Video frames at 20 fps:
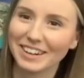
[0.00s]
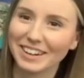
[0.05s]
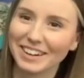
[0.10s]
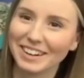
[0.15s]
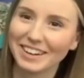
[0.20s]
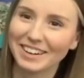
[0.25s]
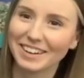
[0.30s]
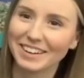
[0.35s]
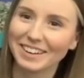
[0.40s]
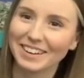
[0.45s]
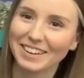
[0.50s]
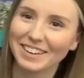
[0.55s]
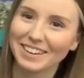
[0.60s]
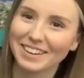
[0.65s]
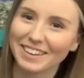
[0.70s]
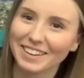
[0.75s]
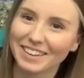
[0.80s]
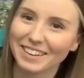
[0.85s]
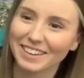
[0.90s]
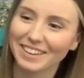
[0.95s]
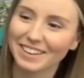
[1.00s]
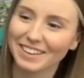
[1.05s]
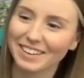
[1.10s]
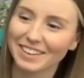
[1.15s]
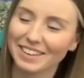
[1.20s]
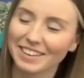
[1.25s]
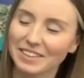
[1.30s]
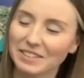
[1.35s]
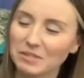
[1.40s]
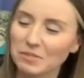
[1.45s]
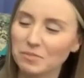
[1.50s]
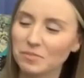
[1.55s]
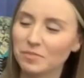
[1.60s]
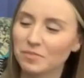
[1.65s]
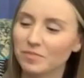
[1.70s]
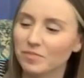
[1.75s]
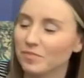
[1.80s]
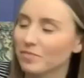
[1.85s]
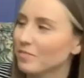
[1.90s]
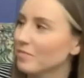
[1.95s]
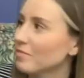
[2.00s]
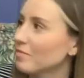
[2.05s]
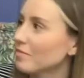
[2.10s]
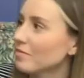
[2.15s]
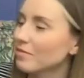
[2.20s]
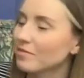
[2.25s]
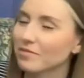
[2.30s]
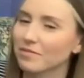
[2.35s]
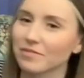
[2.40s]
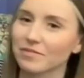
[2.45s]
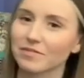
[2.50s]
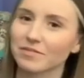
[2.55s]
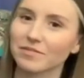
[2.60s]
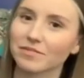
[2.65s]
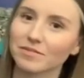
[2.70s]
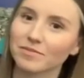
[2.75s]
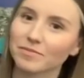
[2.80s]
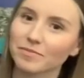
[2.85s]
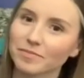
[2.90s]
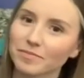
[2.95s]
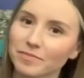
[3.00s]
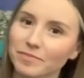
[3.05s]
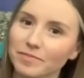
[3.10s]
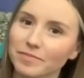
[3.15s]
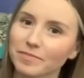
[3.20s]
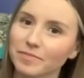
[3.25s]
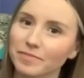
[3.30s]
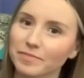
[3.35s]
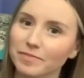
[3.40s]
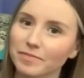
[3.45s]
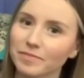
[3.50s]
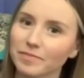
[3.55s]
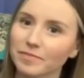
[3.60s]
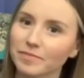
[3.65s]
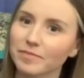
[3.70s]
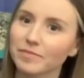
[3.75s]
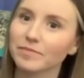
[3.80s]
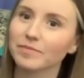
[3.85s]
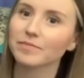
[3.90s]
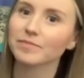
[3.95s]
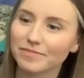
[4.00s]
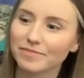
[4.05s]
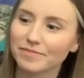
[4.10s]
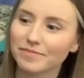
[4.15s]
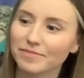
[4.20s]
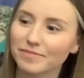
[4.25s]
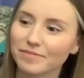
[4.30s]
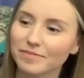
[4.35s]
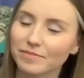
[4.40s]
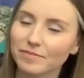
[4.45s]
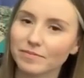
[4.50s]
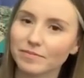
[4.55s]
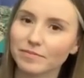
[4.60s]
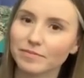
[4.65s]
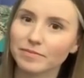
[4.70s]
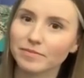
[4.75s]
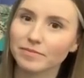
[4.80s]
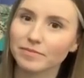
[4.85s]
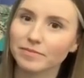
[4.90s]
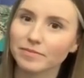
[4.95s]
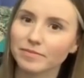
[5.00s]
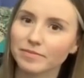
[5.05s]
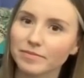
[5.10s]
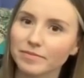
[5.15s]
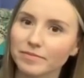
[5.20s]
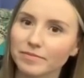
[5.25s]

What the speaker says: (silent)